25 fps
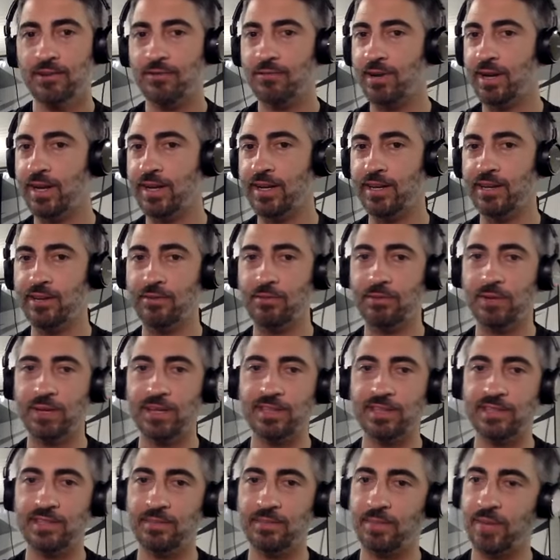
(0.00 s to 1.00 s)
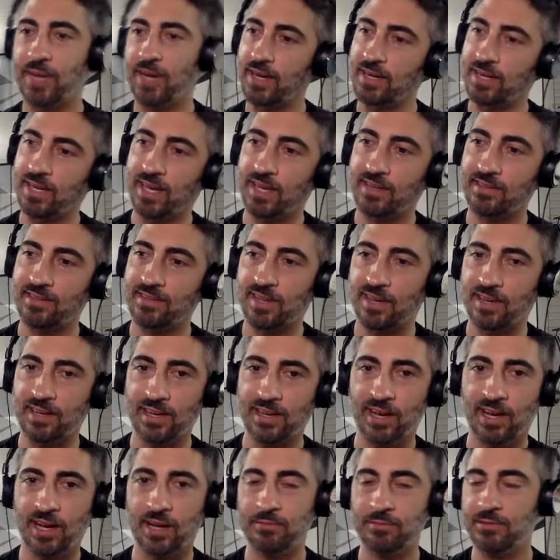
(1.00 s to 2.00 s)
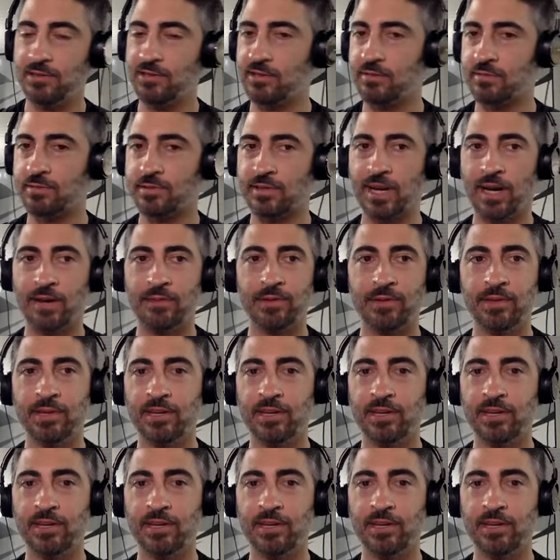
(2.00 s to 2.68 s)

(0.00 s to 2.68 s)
Red Hill Racing Podcast.com. You subscribe